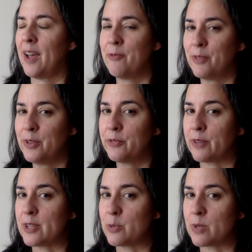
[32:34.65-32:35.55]
I'm full of
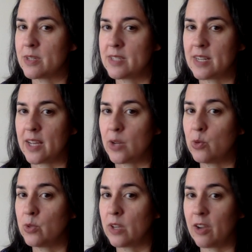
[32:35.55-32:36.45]
French words today. Coup
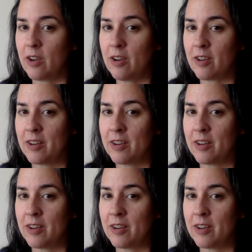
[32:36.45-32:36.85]
de coeur.